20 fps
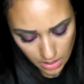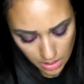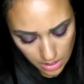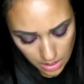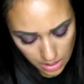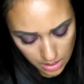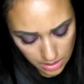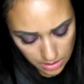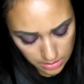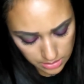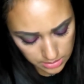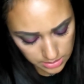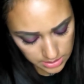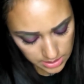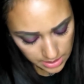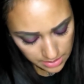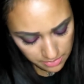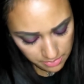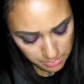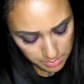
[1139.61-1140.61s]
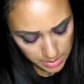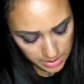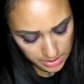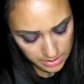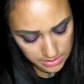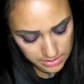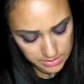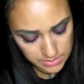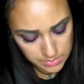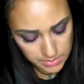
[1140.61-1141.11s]
Love
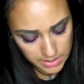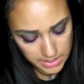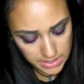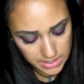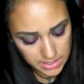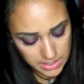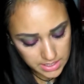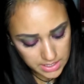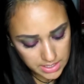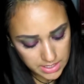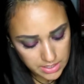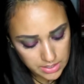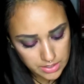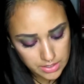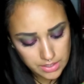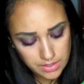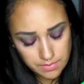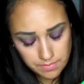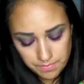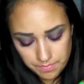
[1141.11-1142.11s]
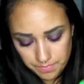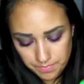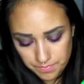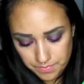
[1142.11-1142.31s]
Bug is right here.